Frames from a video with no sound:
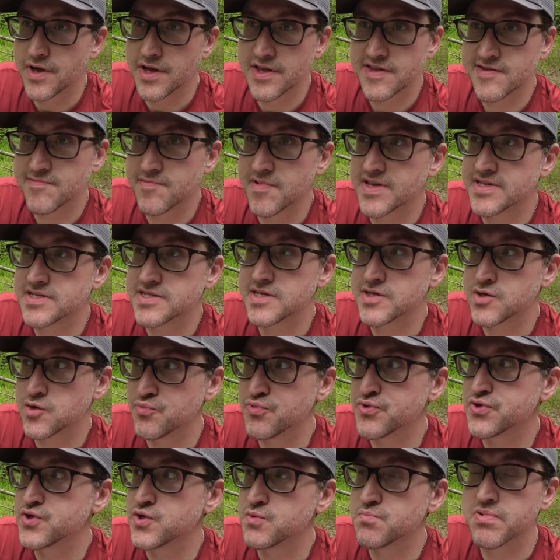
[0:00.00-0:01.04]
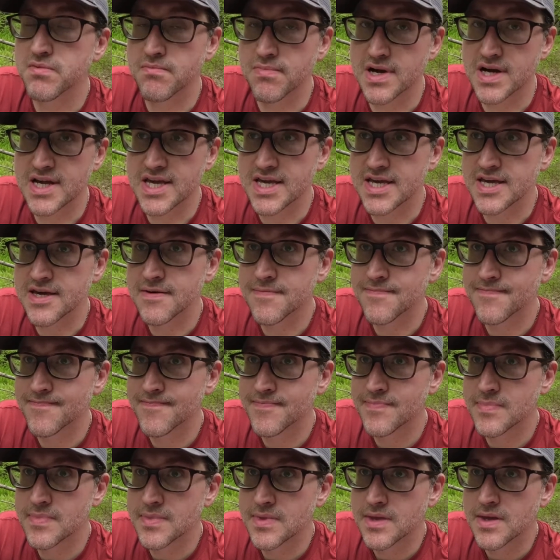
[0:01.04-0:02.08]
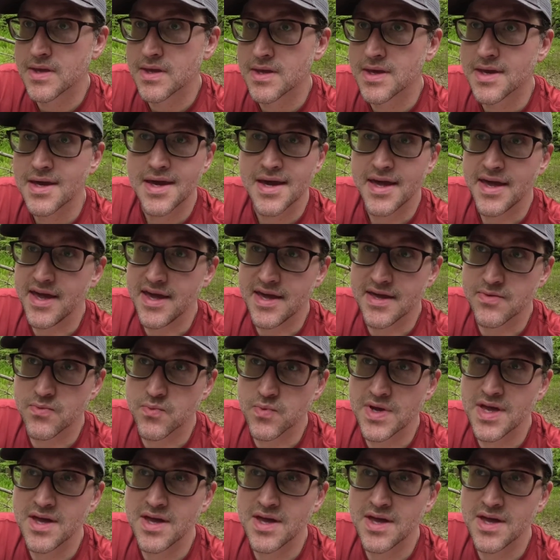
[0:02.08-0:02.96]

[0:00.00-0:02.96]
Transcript: It's been super, super buggy. And